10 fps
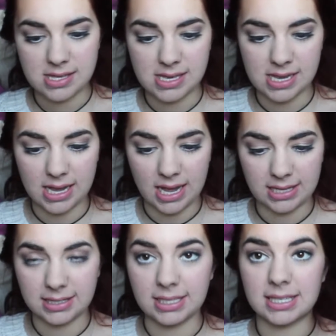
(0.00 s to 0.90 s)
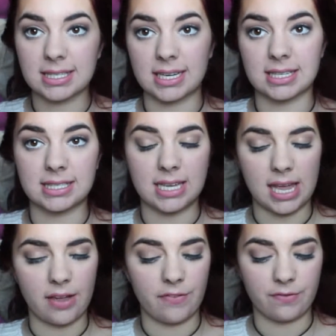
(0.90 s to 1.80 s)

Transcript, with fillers: the 660